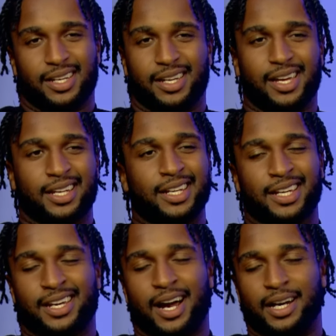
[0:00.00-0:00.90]
it
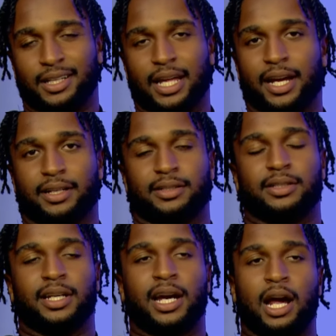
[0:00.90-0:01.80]
kind of
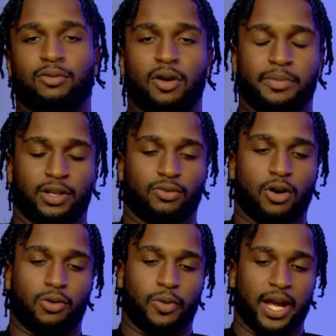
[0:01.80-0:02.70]
rubbed me the
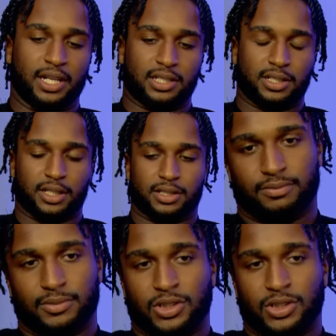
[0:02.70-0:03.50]
wrong way in a sense.